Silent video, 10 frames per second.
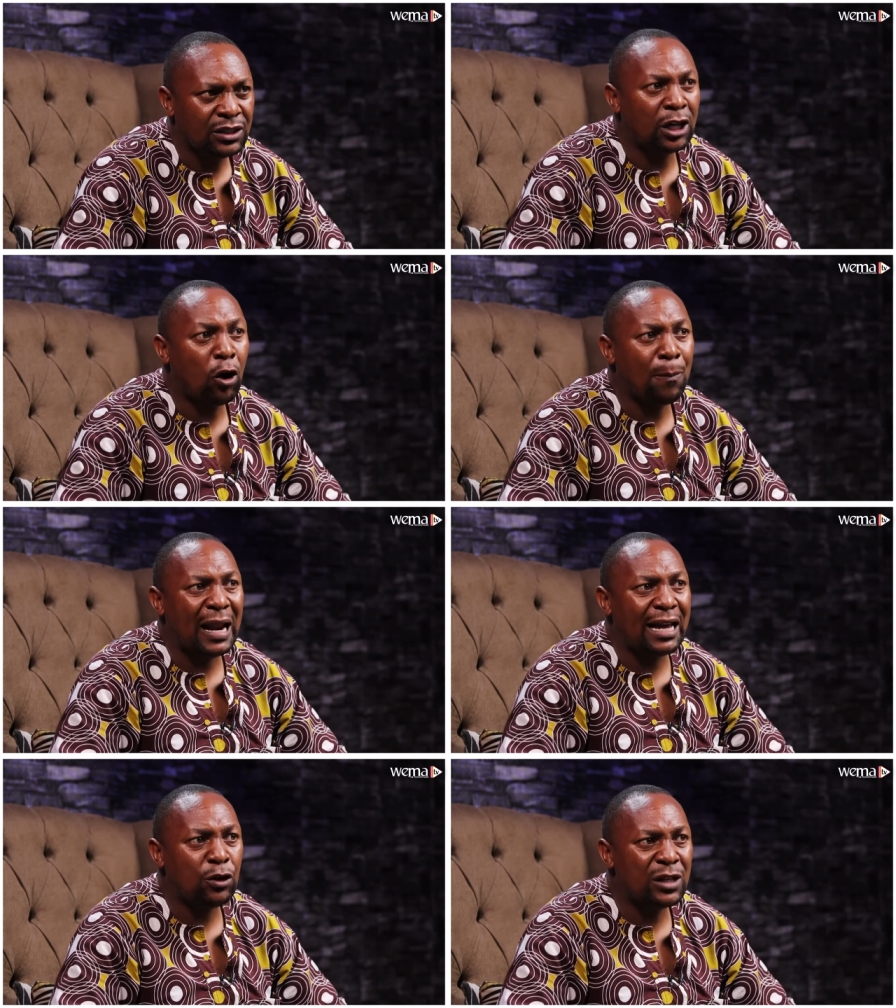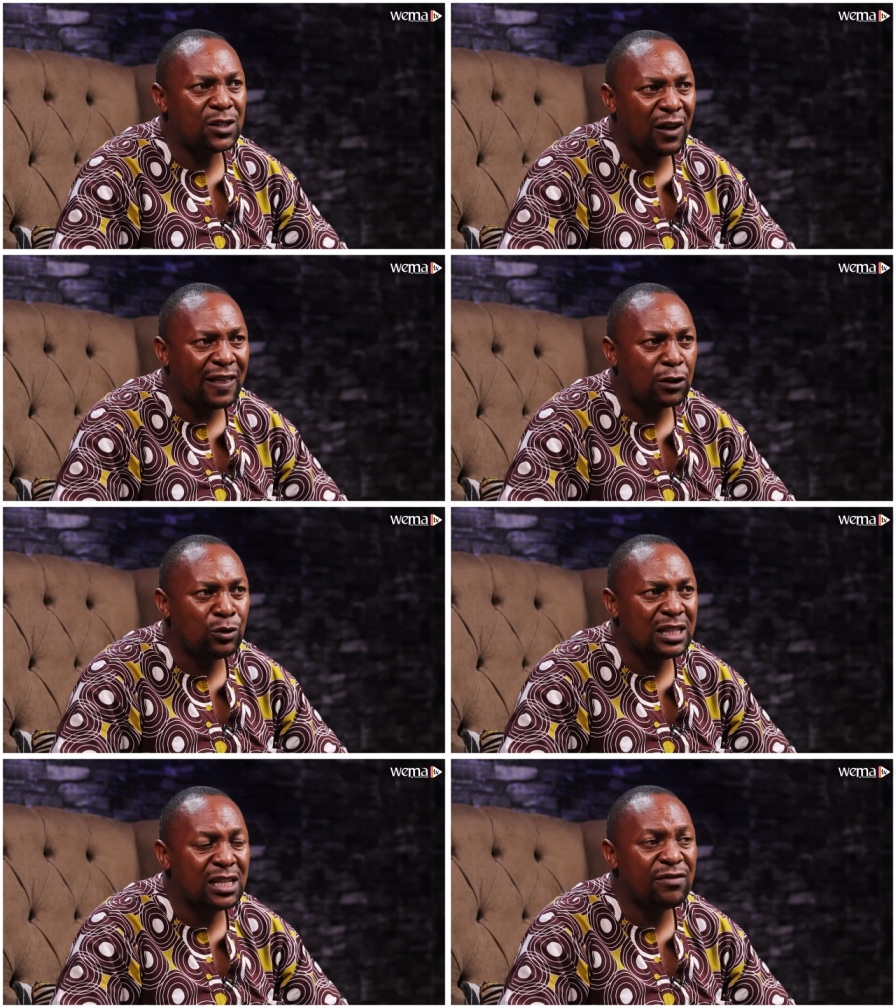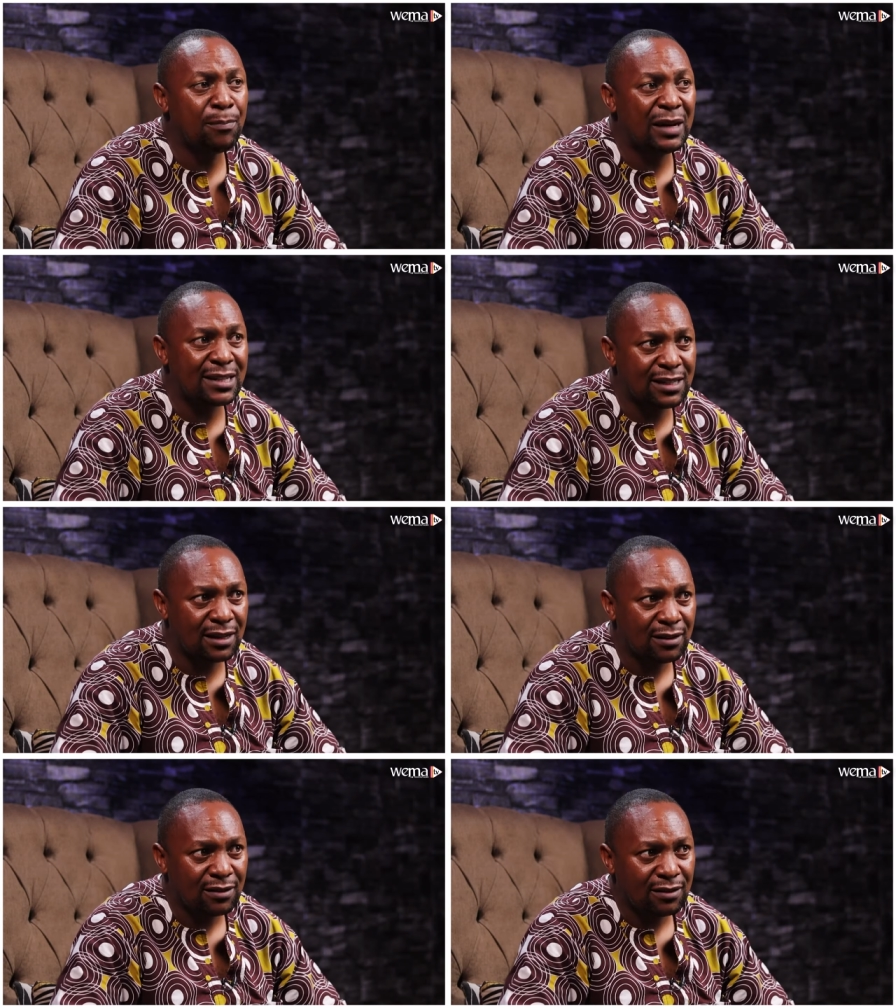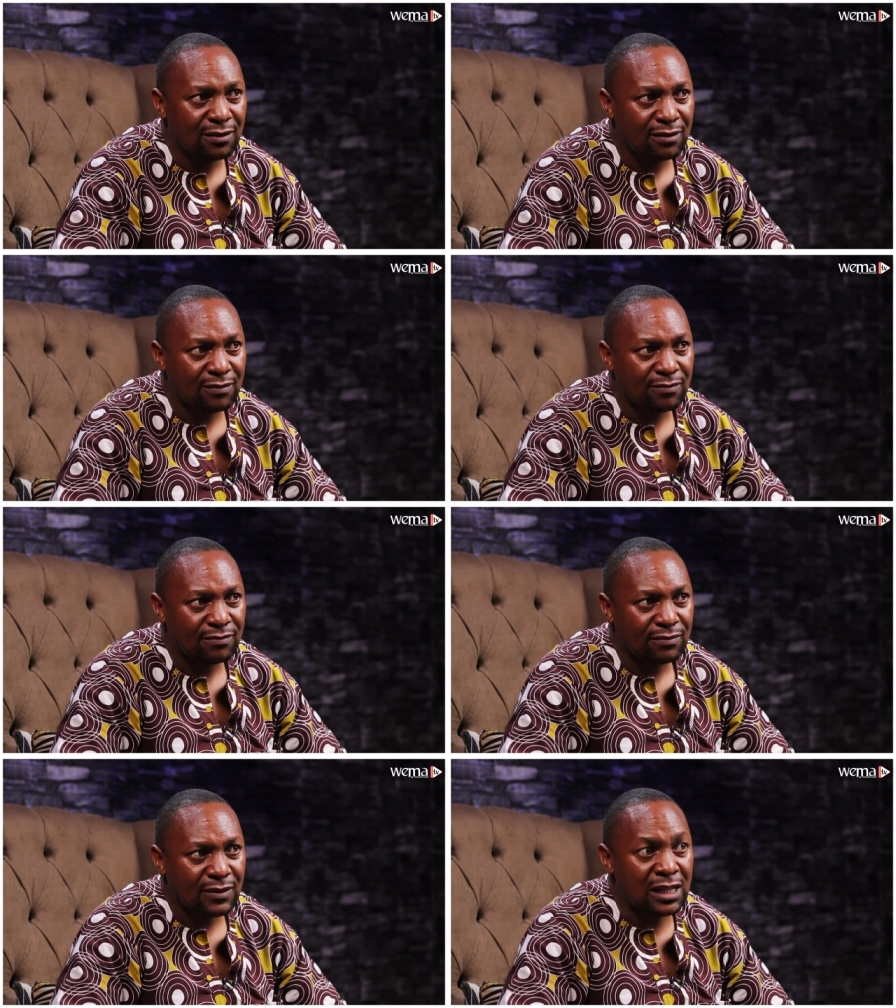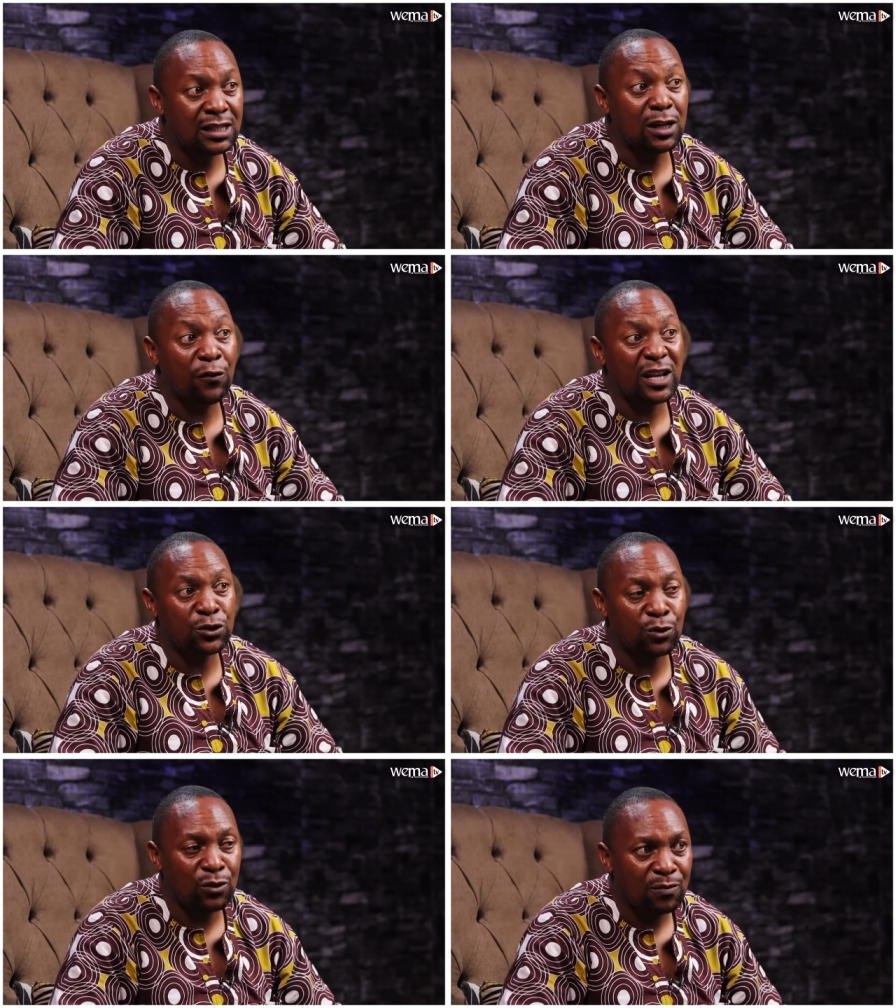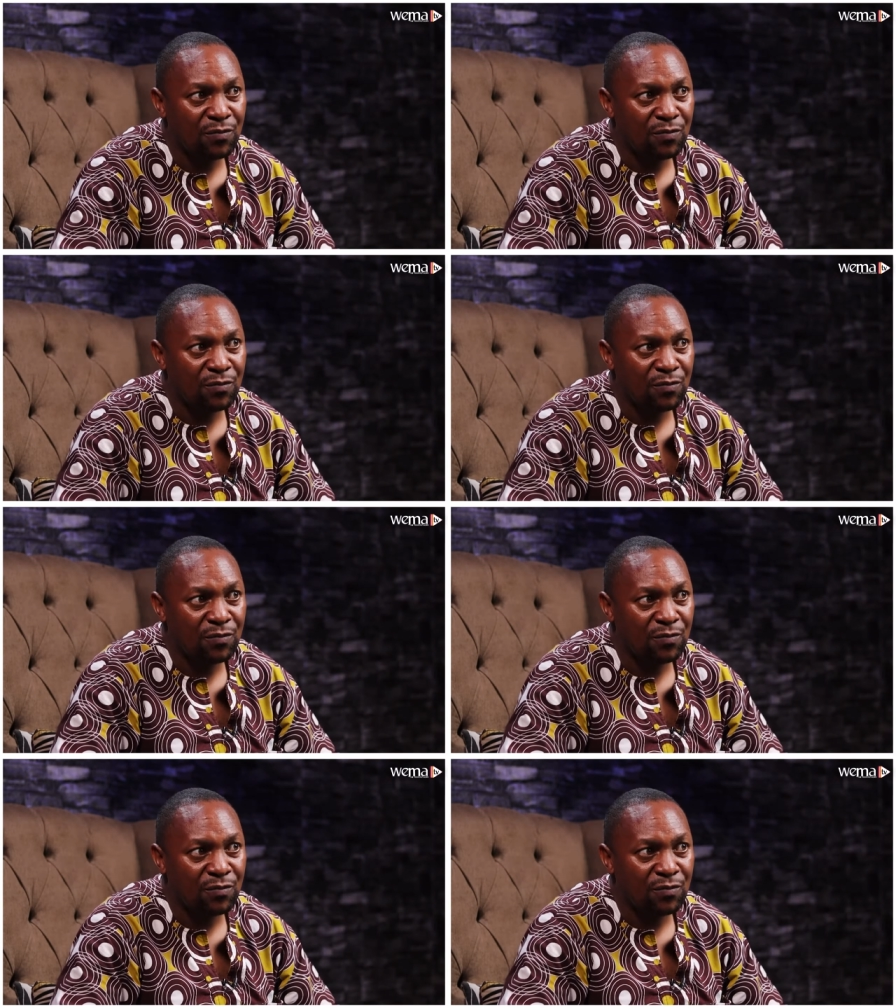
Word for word: Jacob lied to his father to receive the blessing instead of Esau.